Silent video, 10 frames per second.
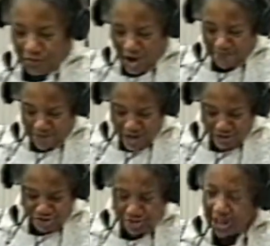Up
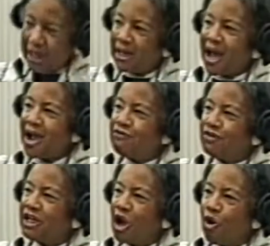country in
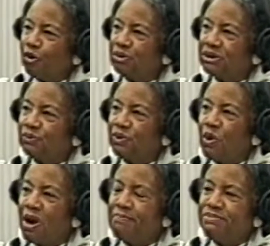Ivory Coast. We
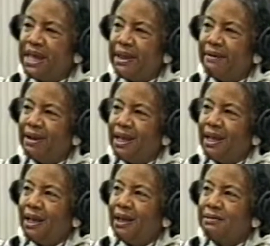were up there,
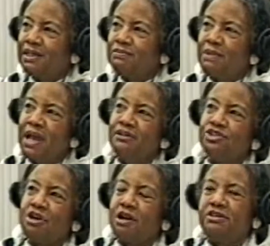and this man
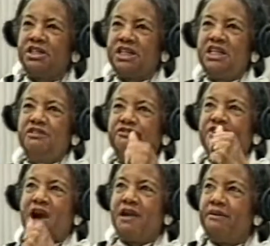started to eat
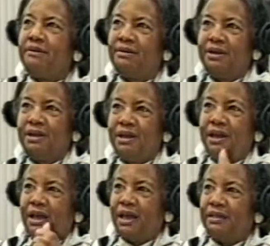fire,
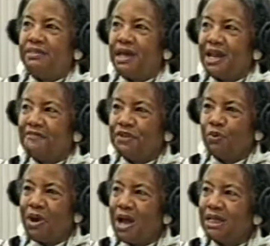and then after a
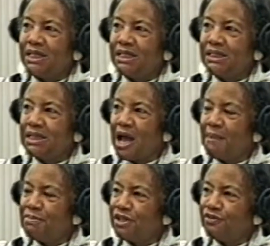while he
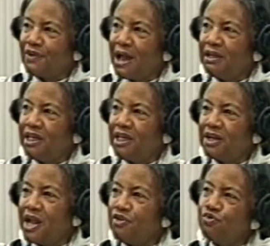stopped, this fire eater,
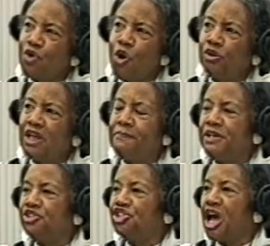and he rolled up
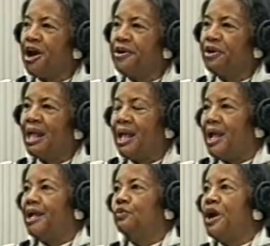his tongue
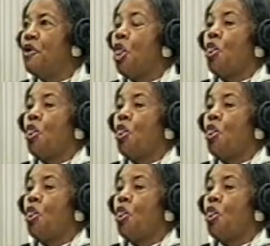and went,